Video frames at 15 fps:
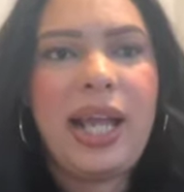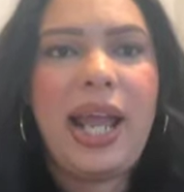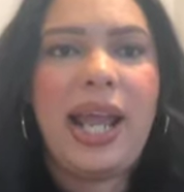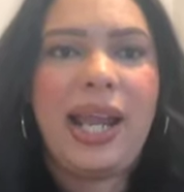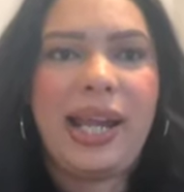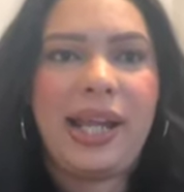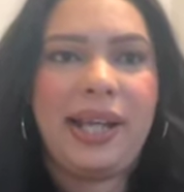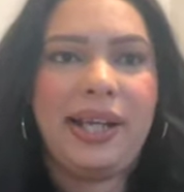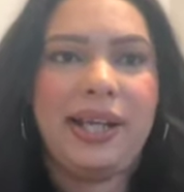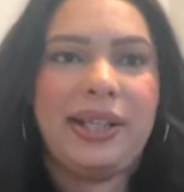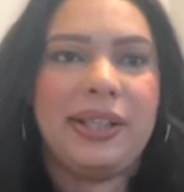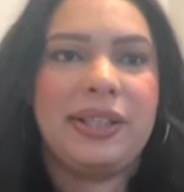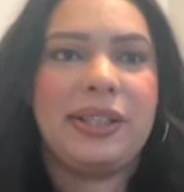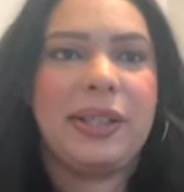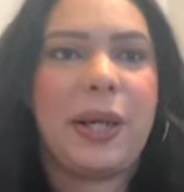
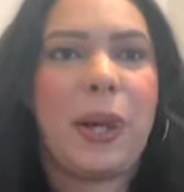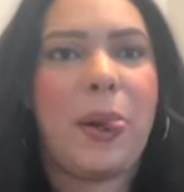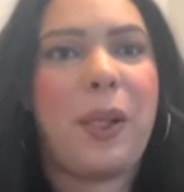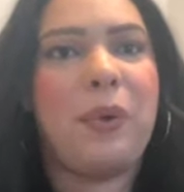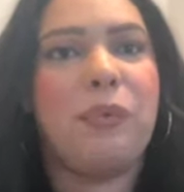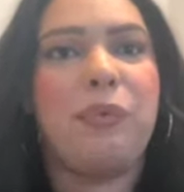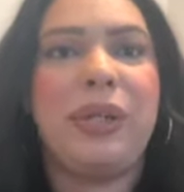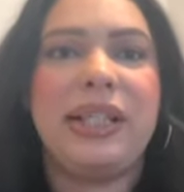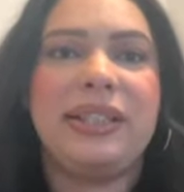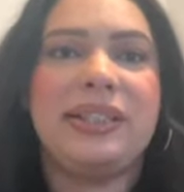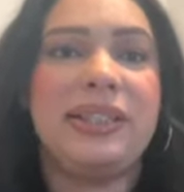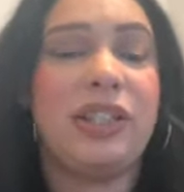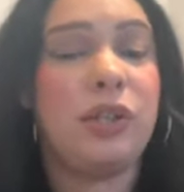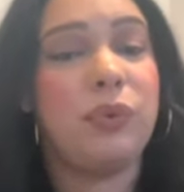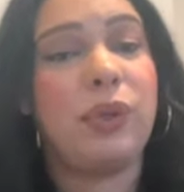And we
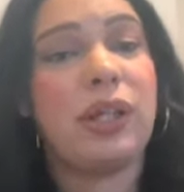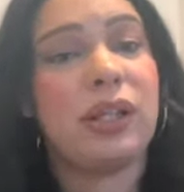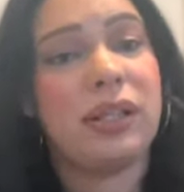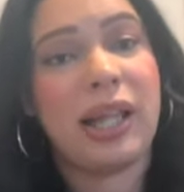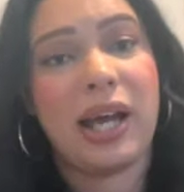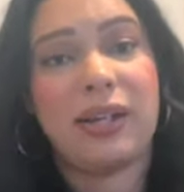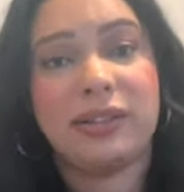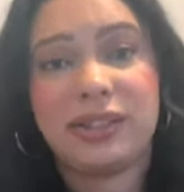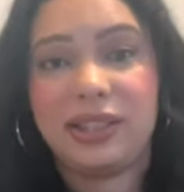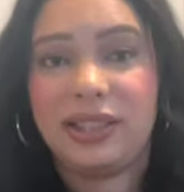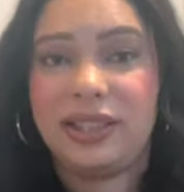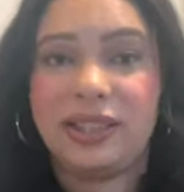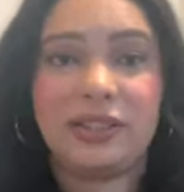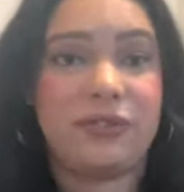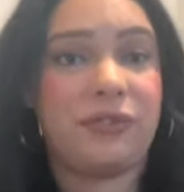still weren't allowed to
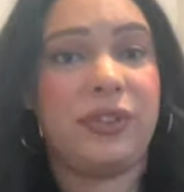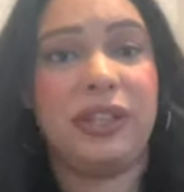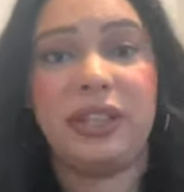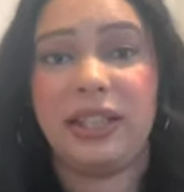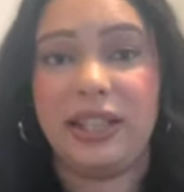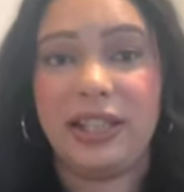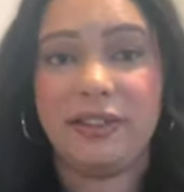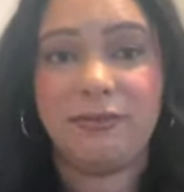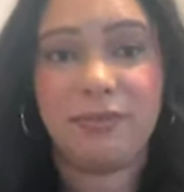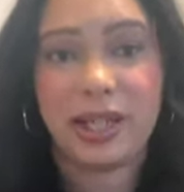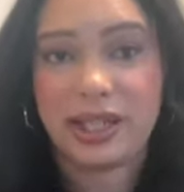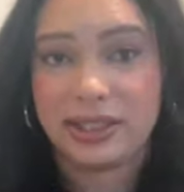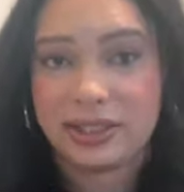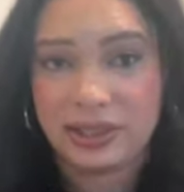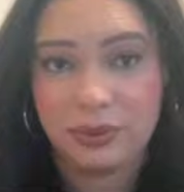just freely give
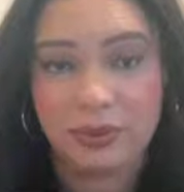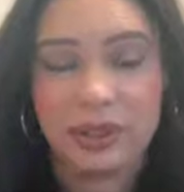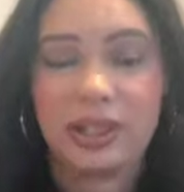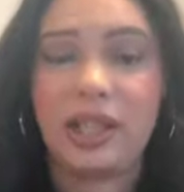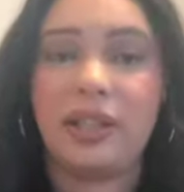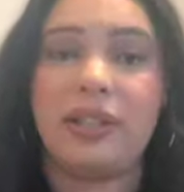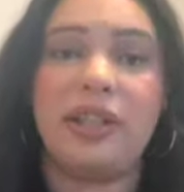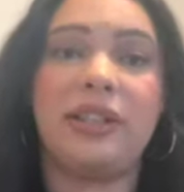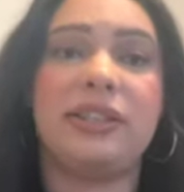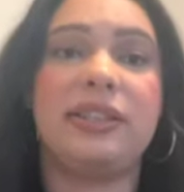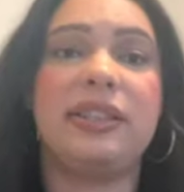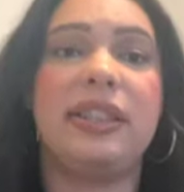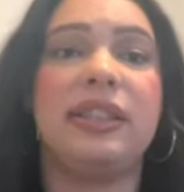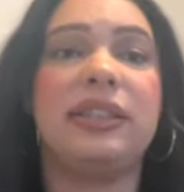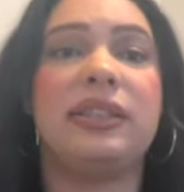medicine with our
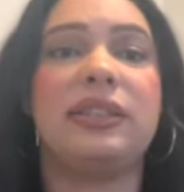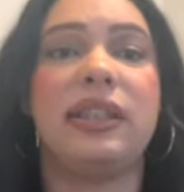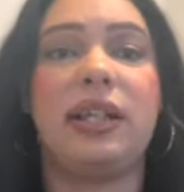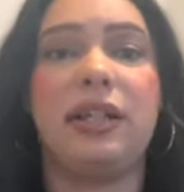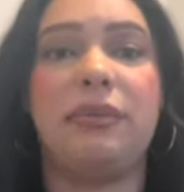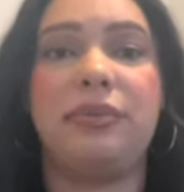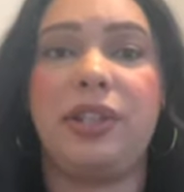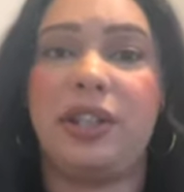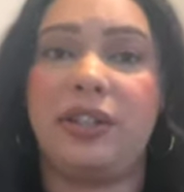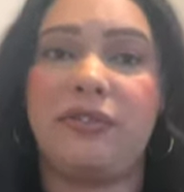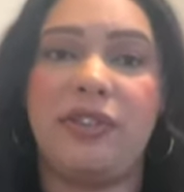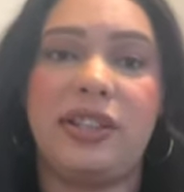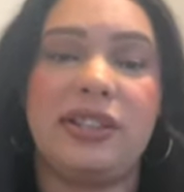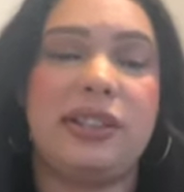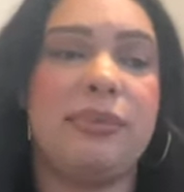nurses during
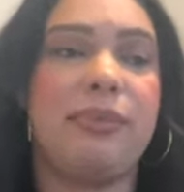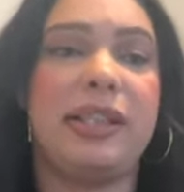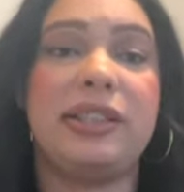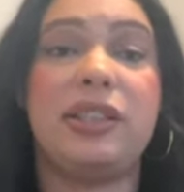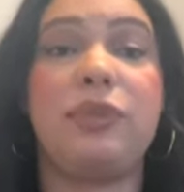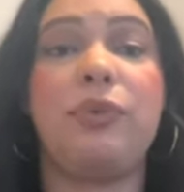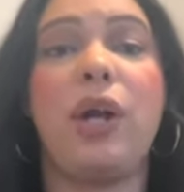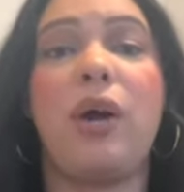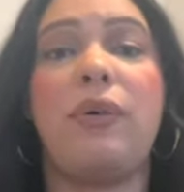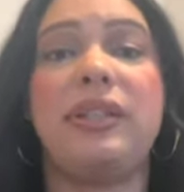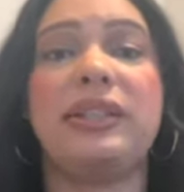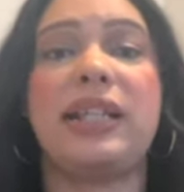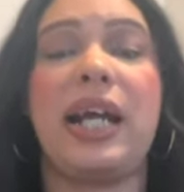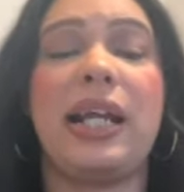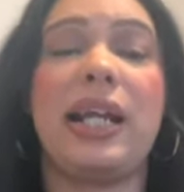first semester. We
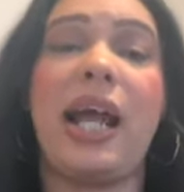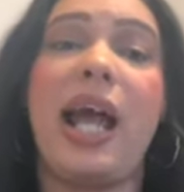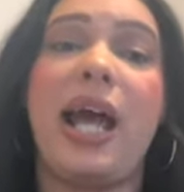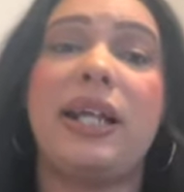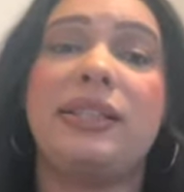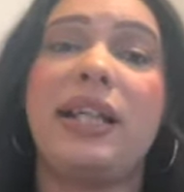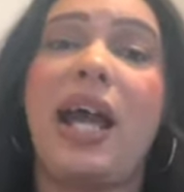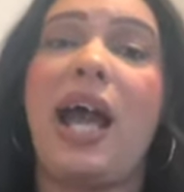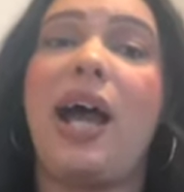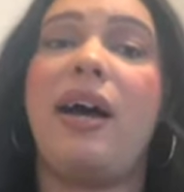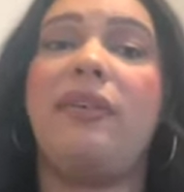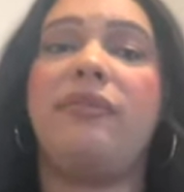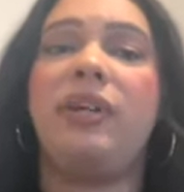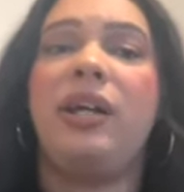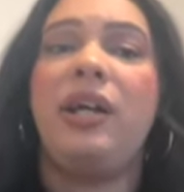always kind of had to
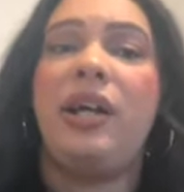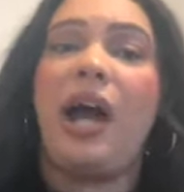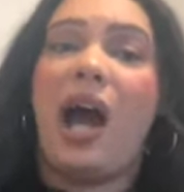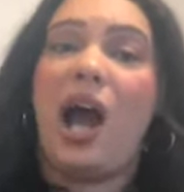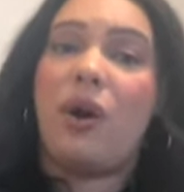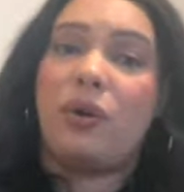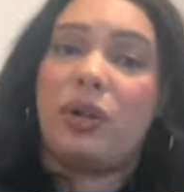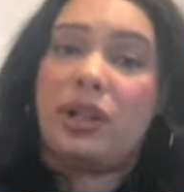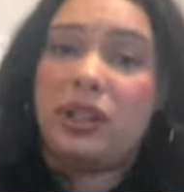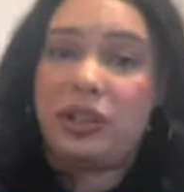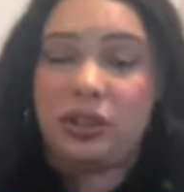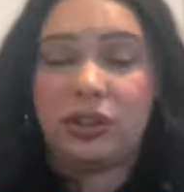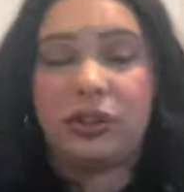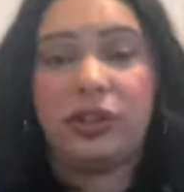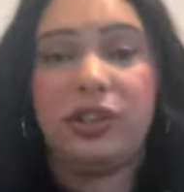have our
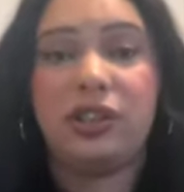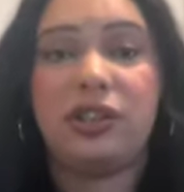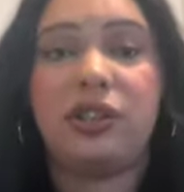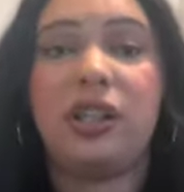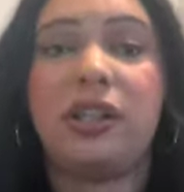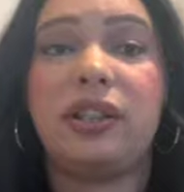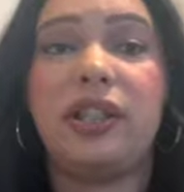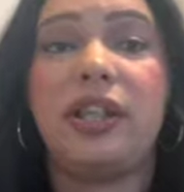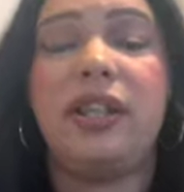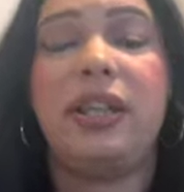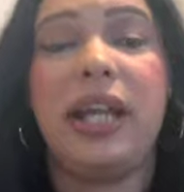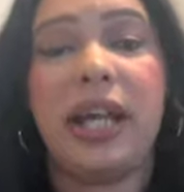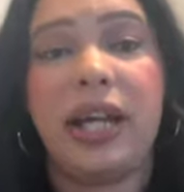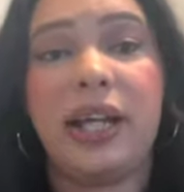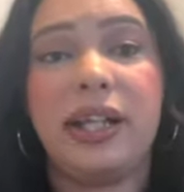clinical instructor
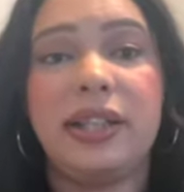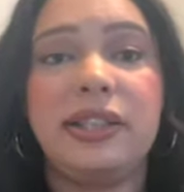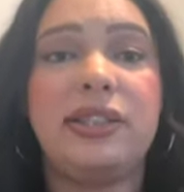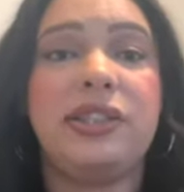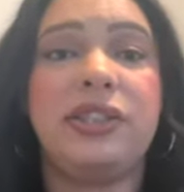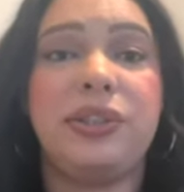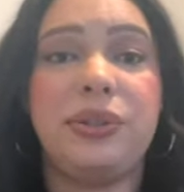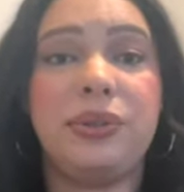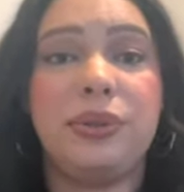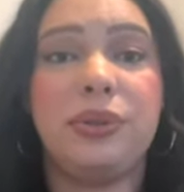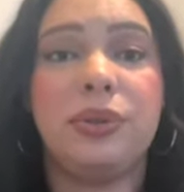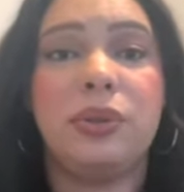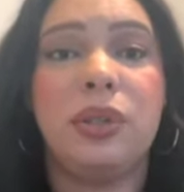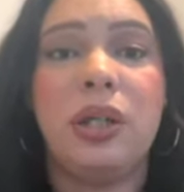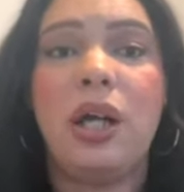there
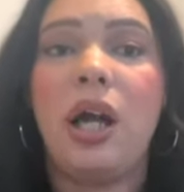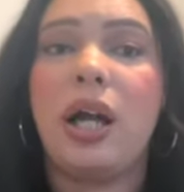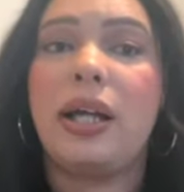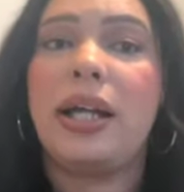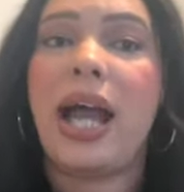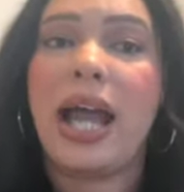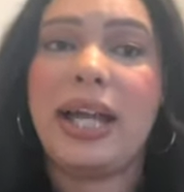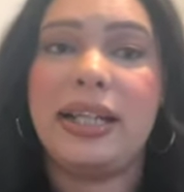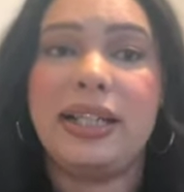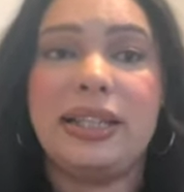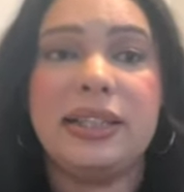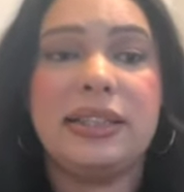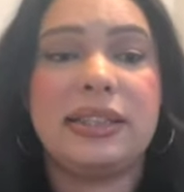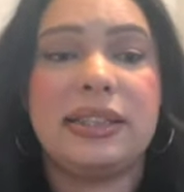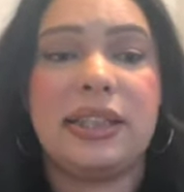to guide
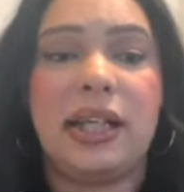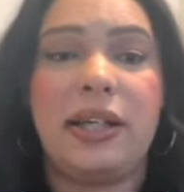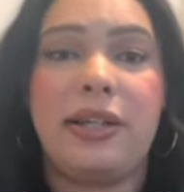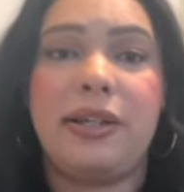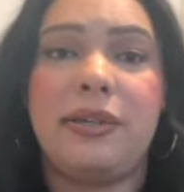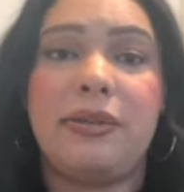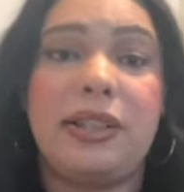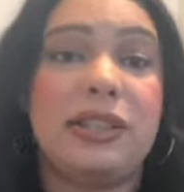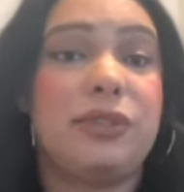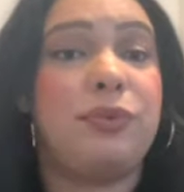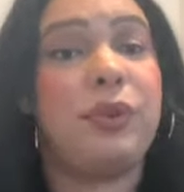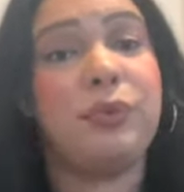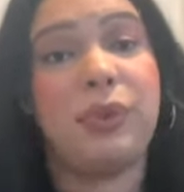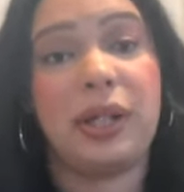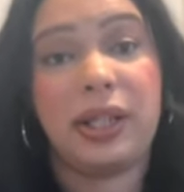us because we're
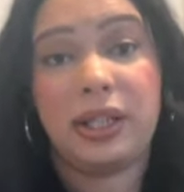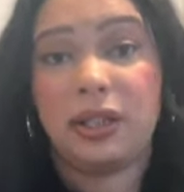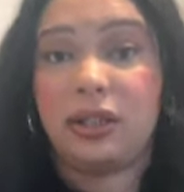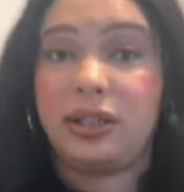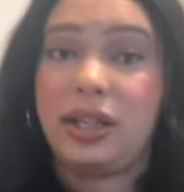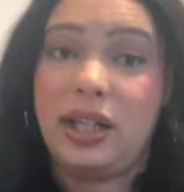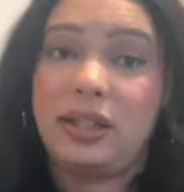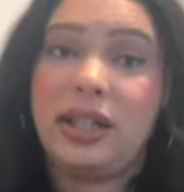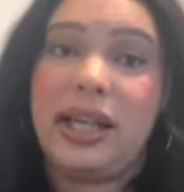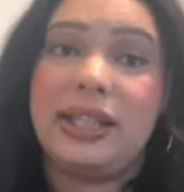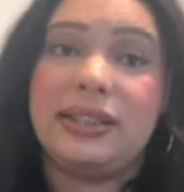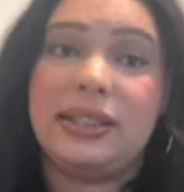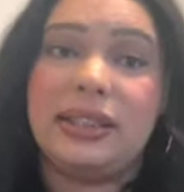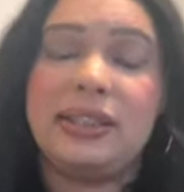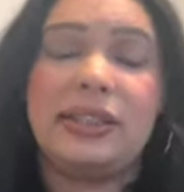working under their
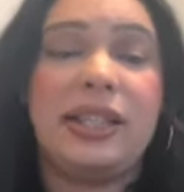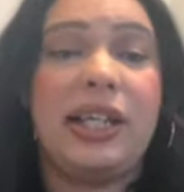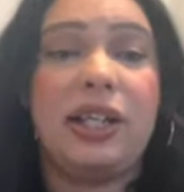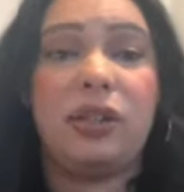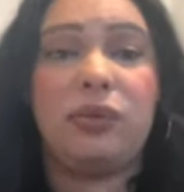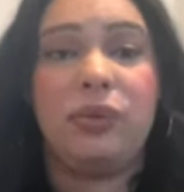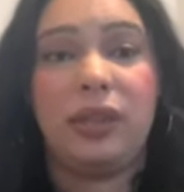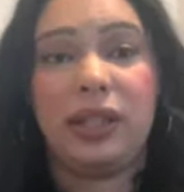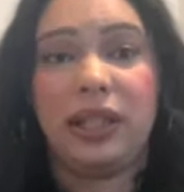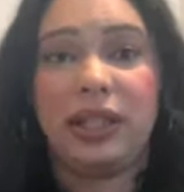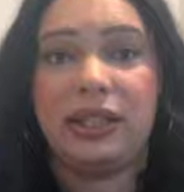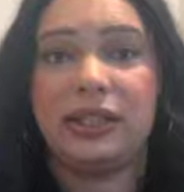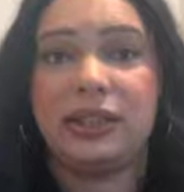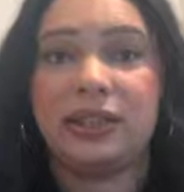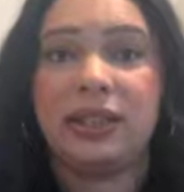license. They don't want
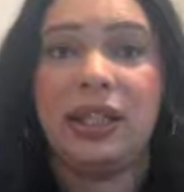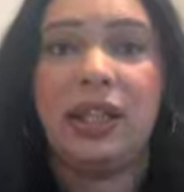us